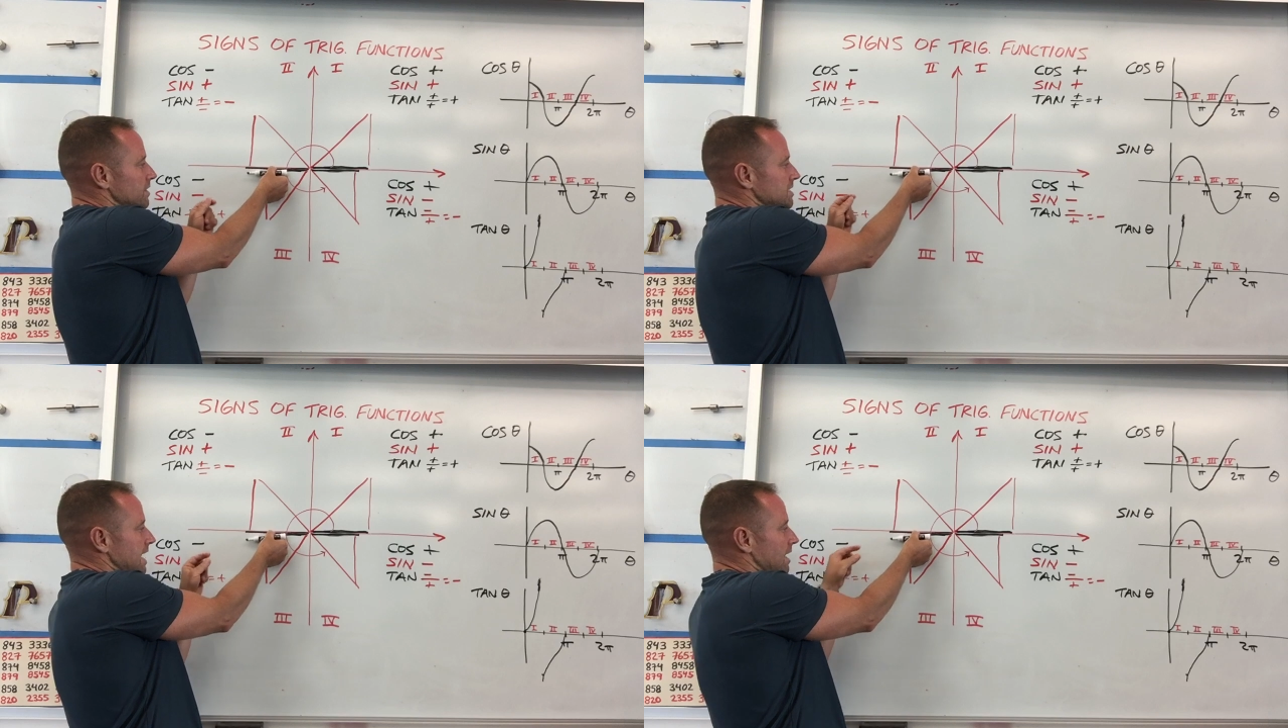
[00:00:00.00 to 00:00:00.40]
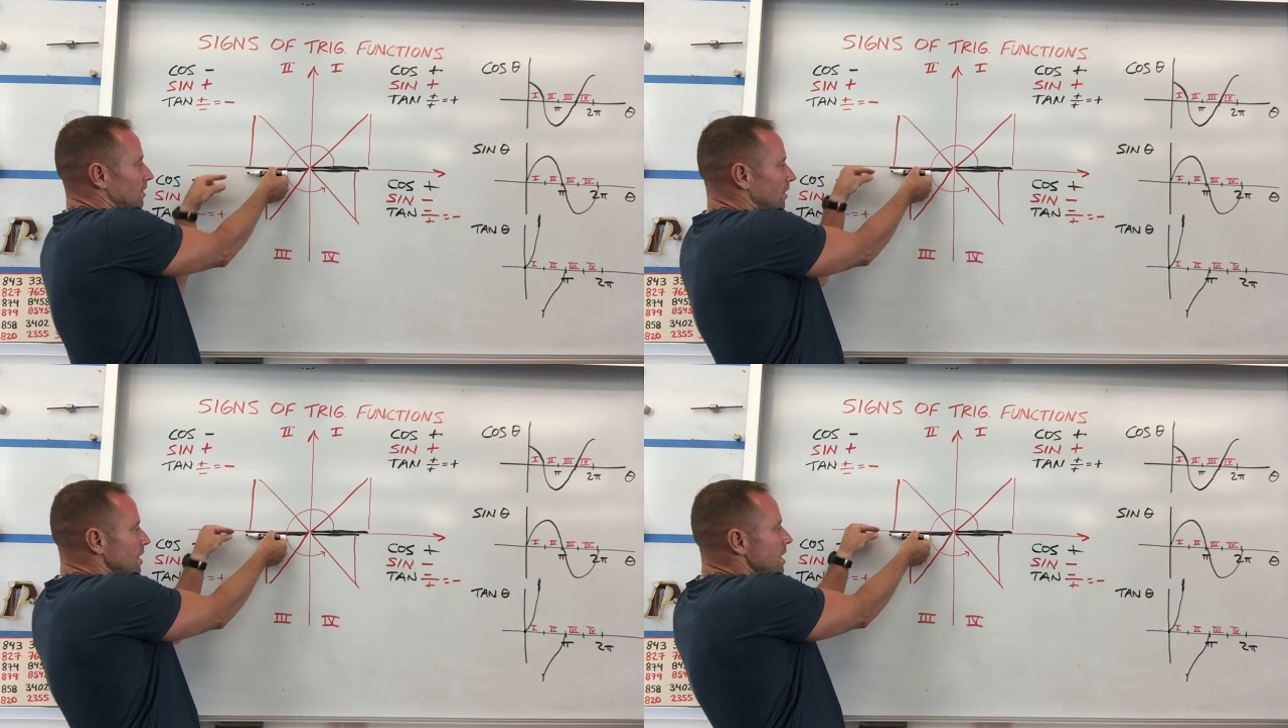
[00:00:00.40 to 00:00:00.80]
this
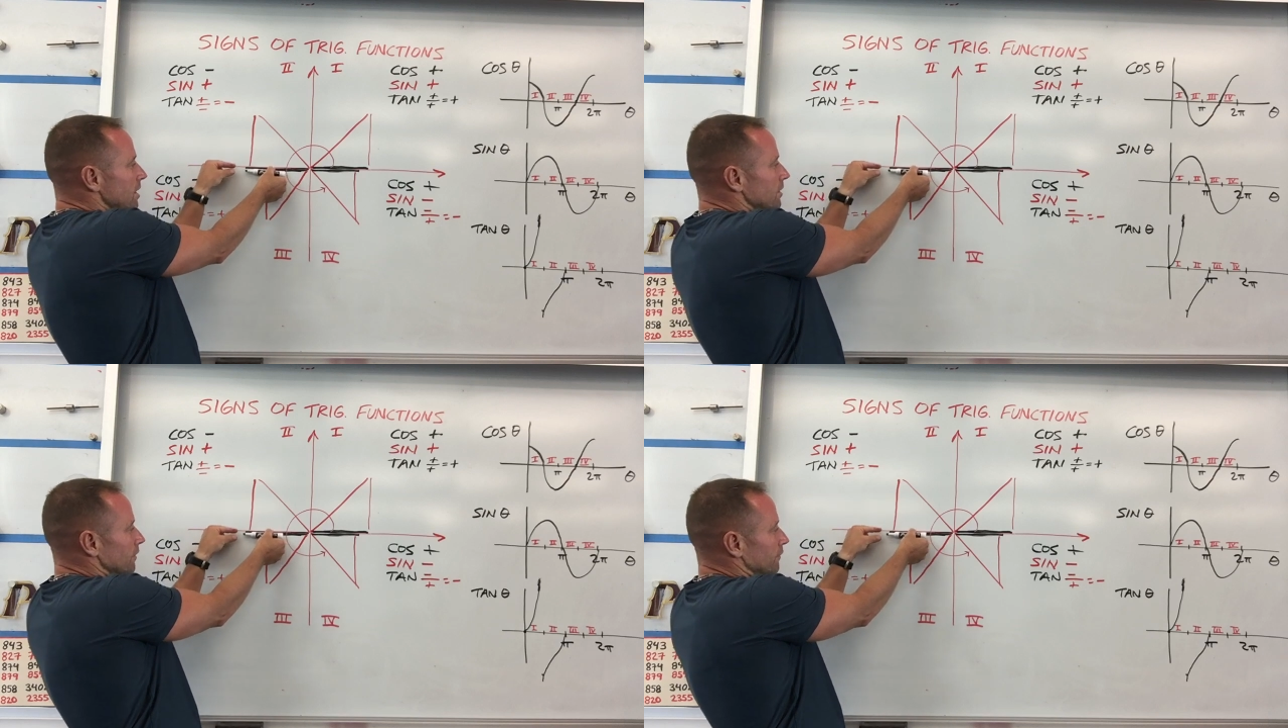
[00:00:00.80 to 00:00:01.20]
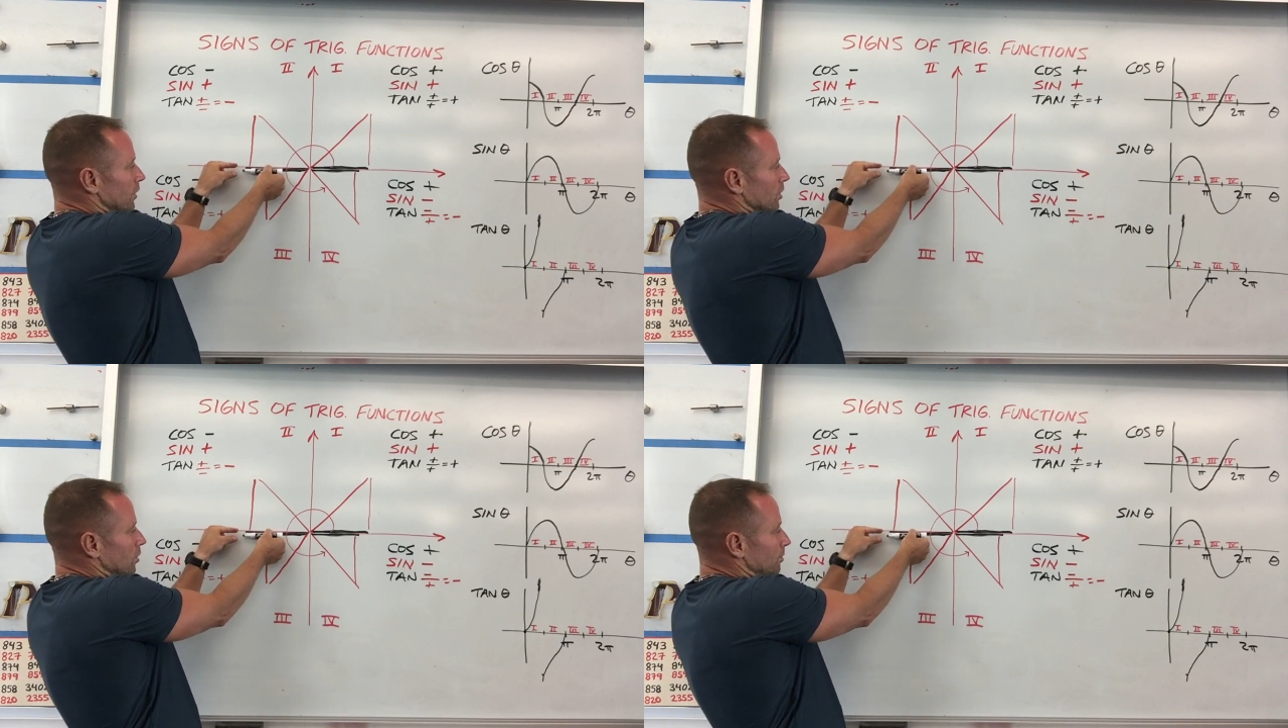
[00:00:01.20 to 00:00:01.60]
angle, your
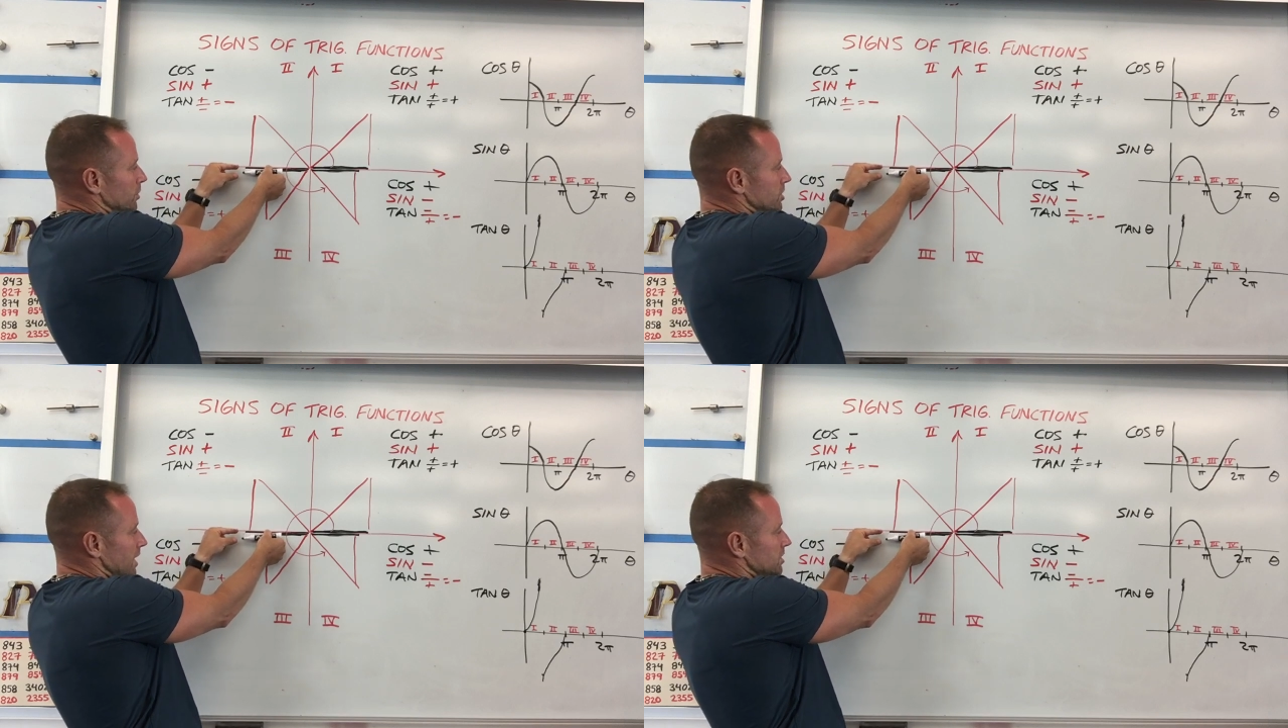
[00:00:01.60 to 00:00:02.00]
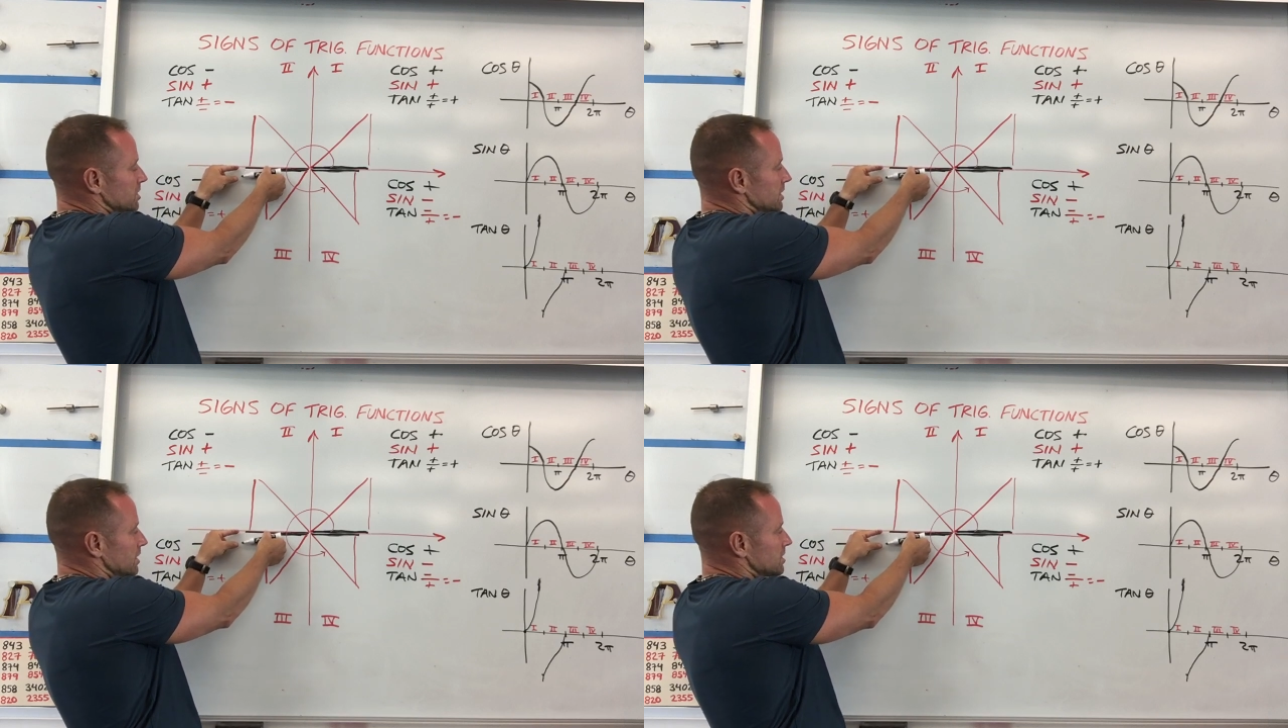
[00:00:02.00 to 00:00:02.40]
vertical
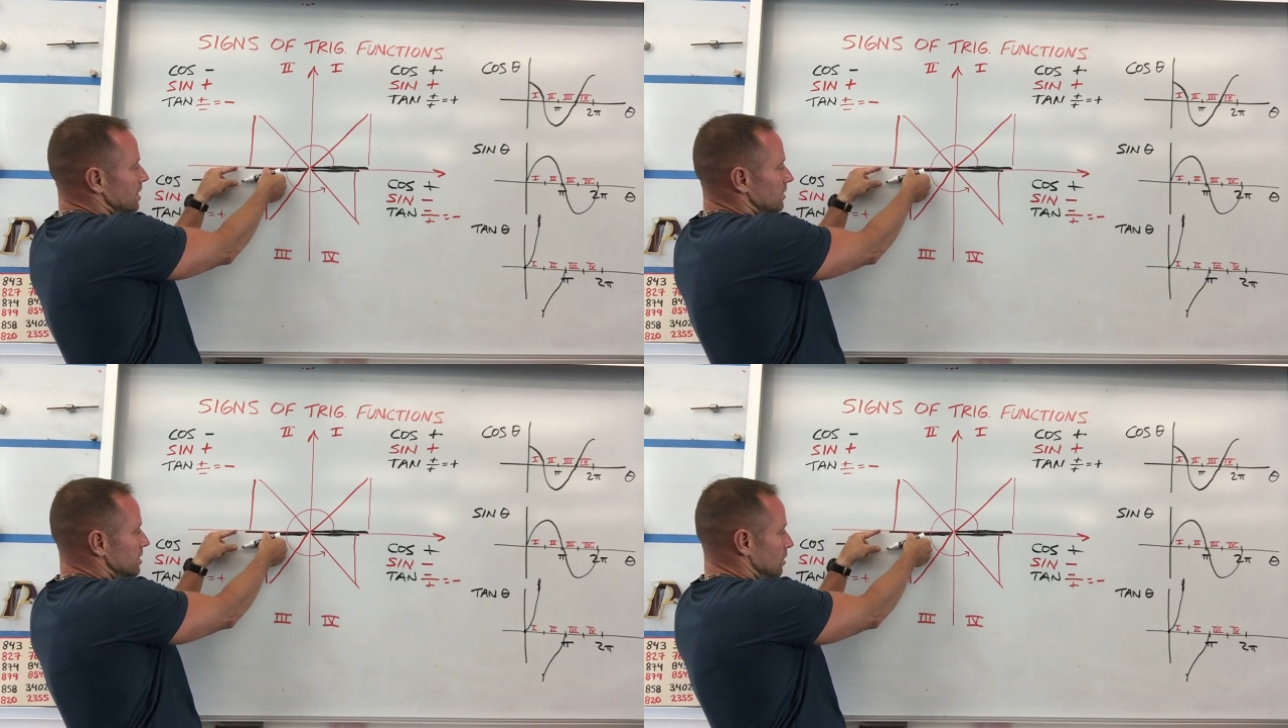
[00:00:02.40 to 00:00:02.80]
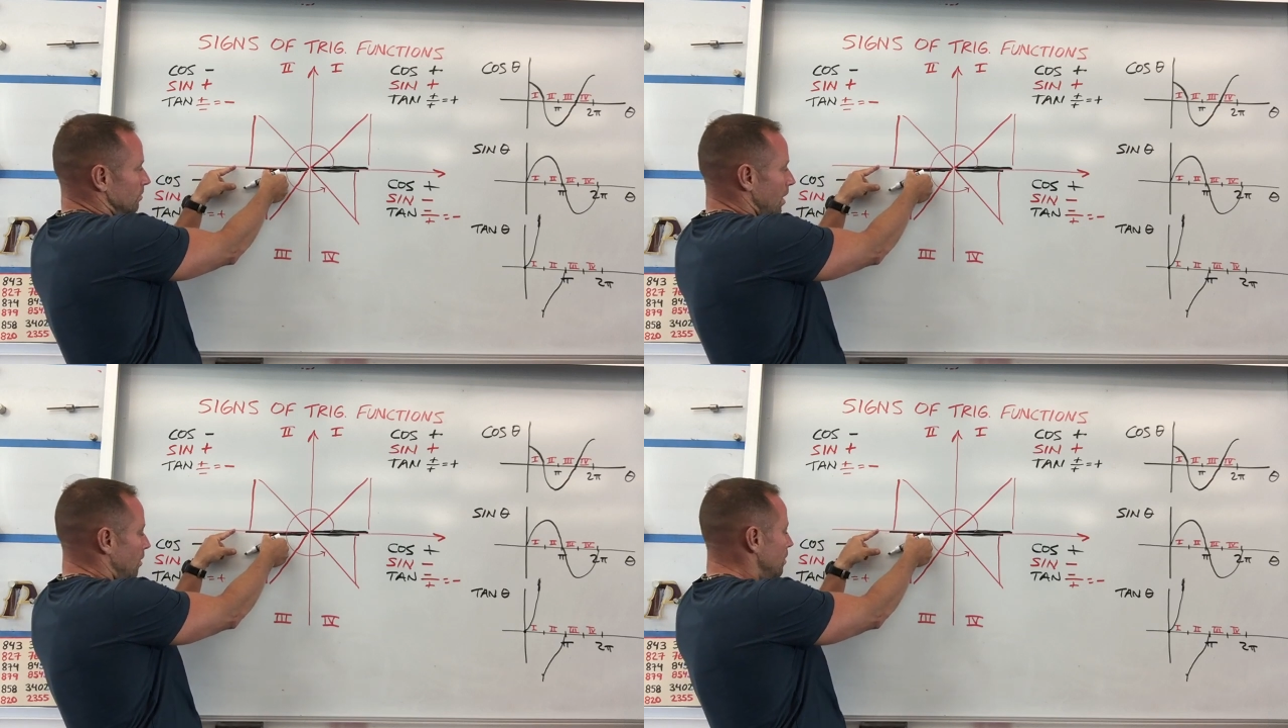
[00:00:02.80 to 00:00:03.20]
projection is gonna start to
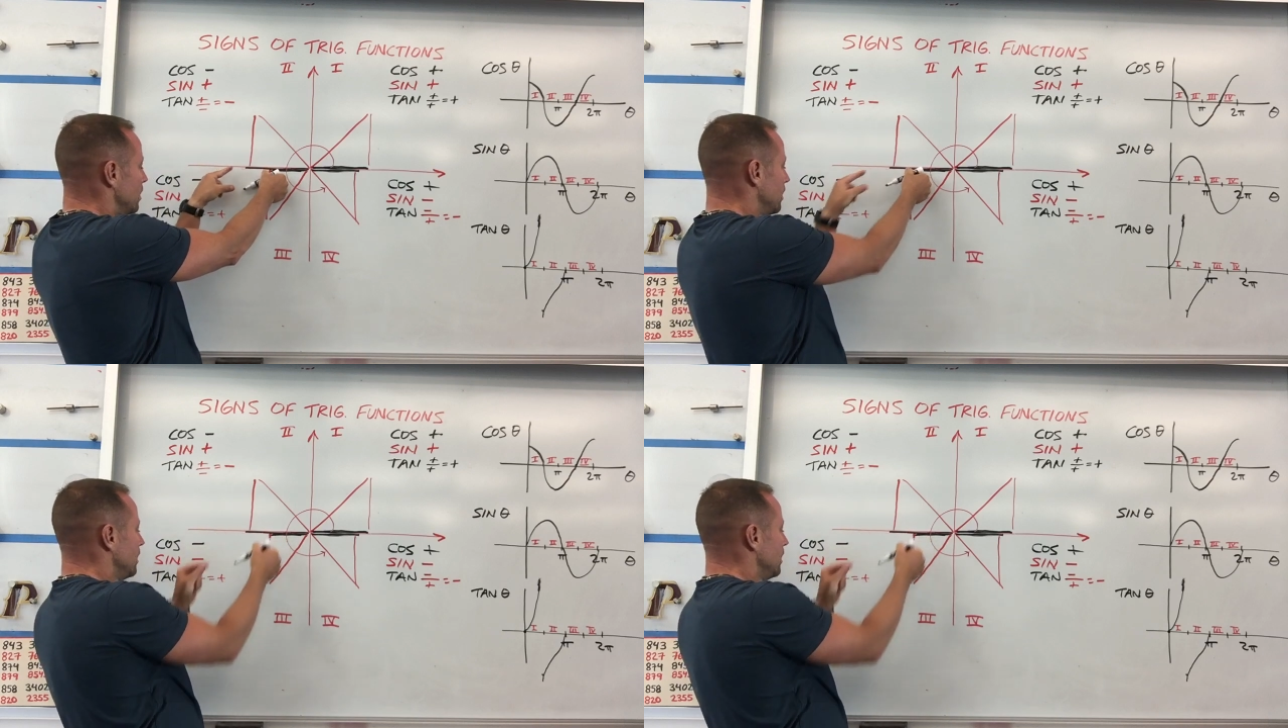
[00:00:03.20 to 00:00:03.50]
grow.